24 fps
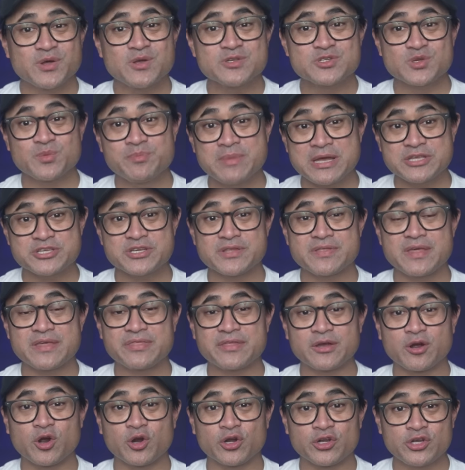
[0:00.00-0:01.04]
also mention that
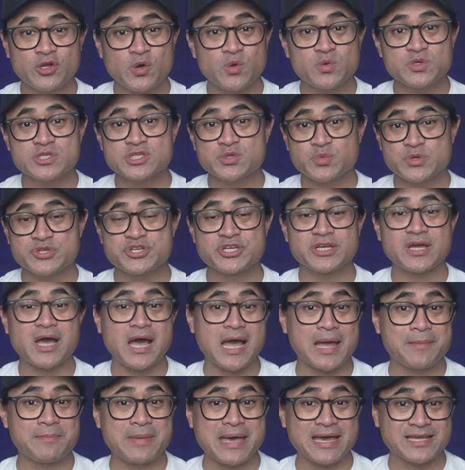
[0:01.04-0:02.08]
there are no switching
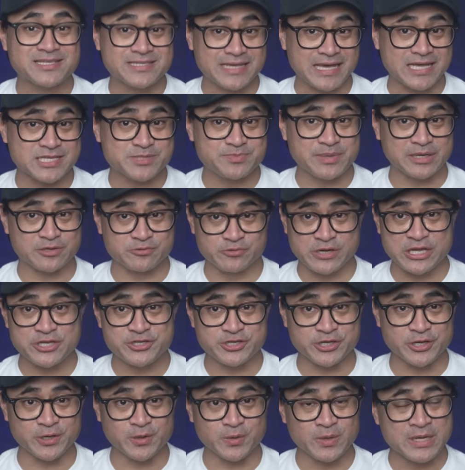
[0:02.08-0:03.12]
IMAX aspect
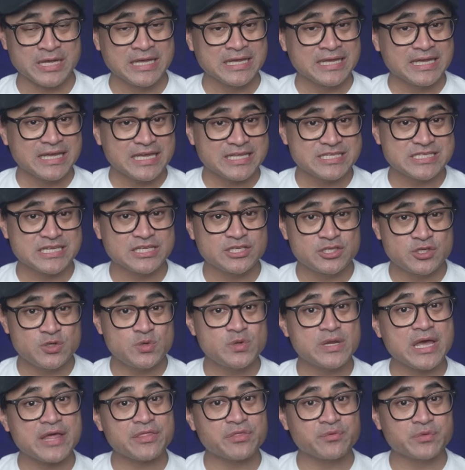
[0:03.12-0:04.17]
ratio. It's in
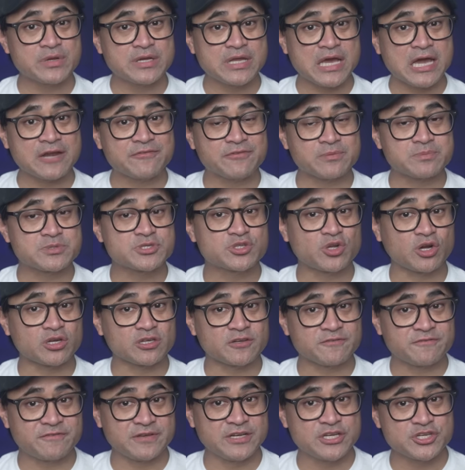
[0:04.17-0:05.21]
2.39 from start
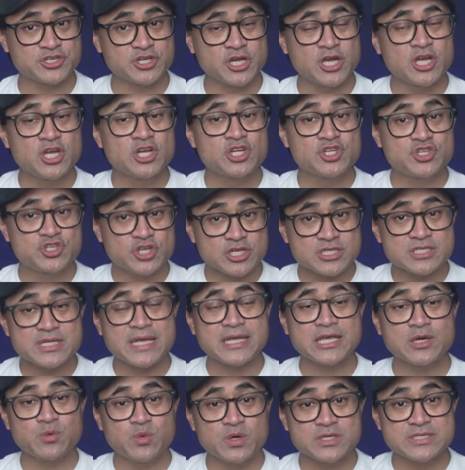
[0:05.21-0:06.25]
to finish, just
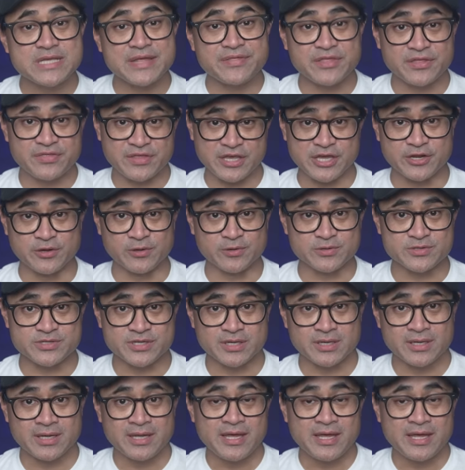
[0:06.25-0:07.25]
like it was at the theaters.